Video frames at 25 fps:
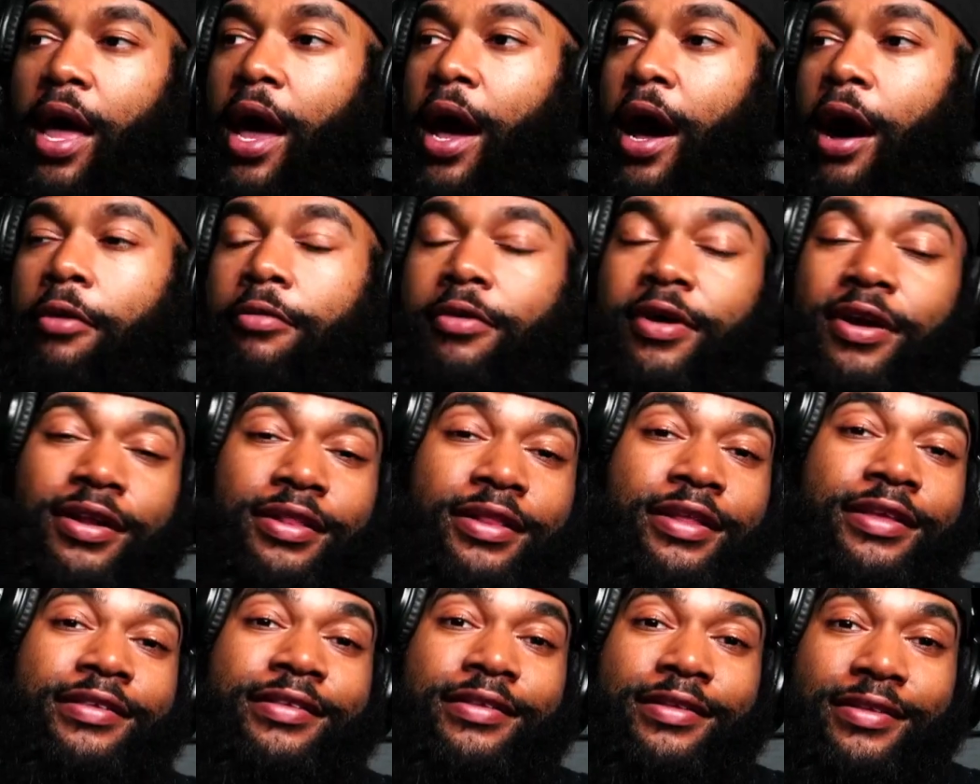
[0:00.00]
I want to
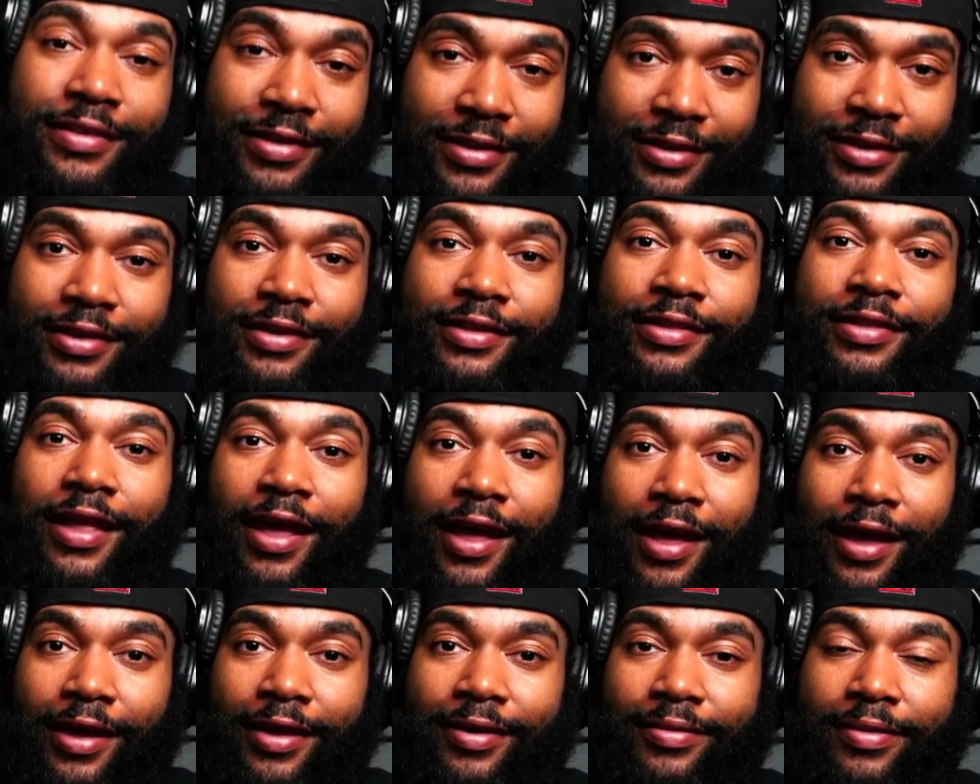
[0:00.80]
listen to
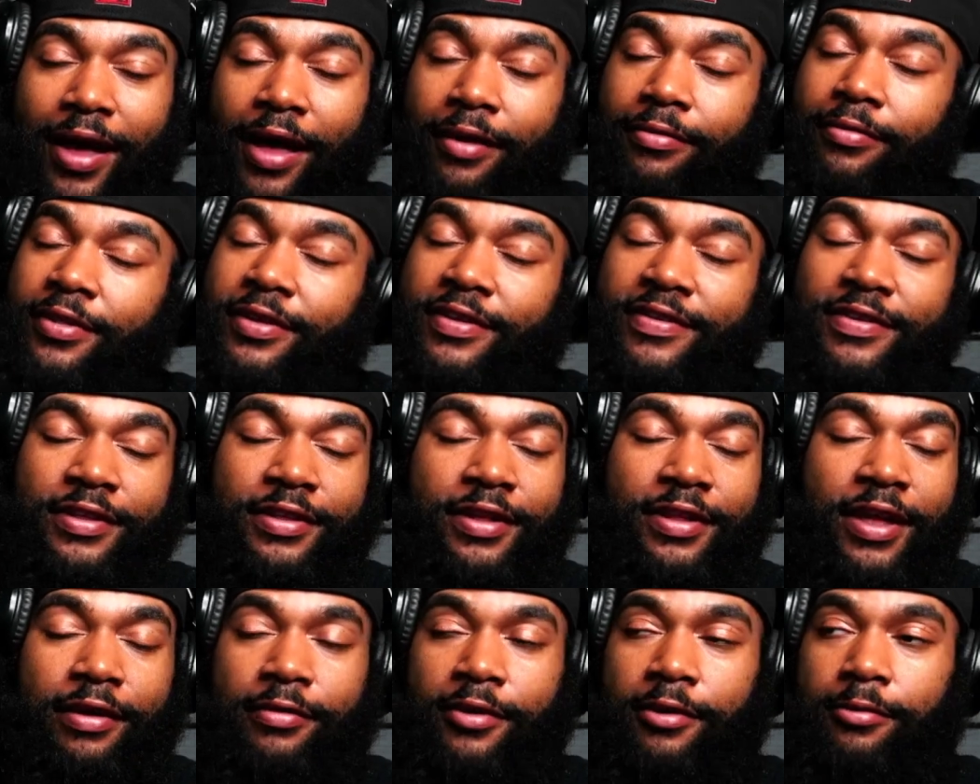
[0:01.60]
Dave. I haven't listened to
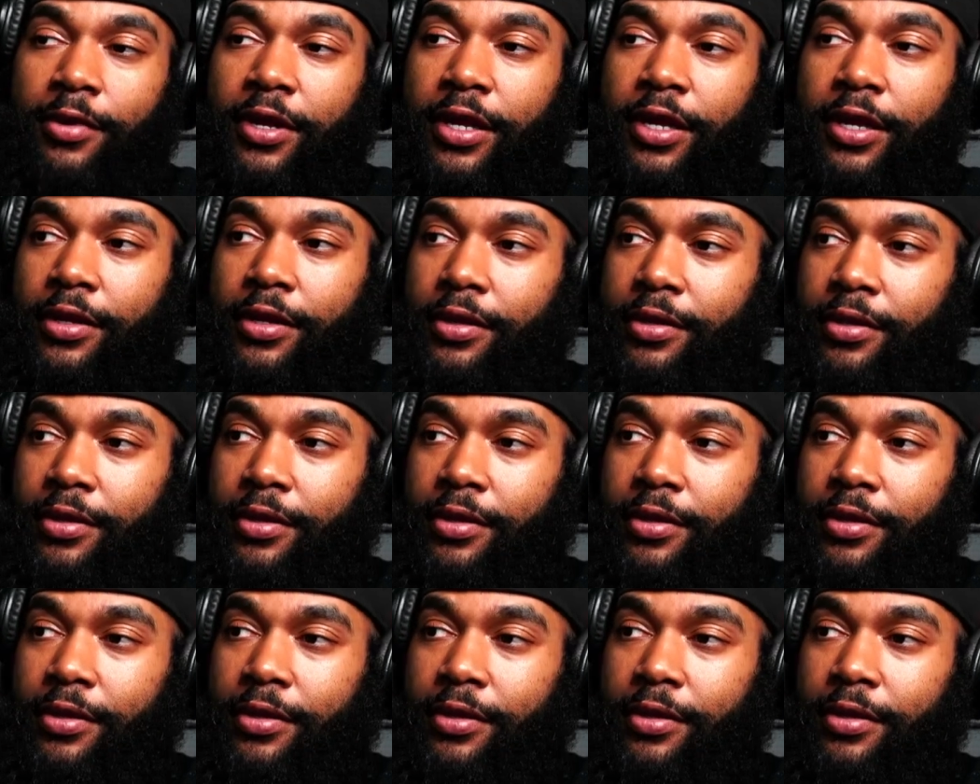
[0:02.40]
Dave in a minute,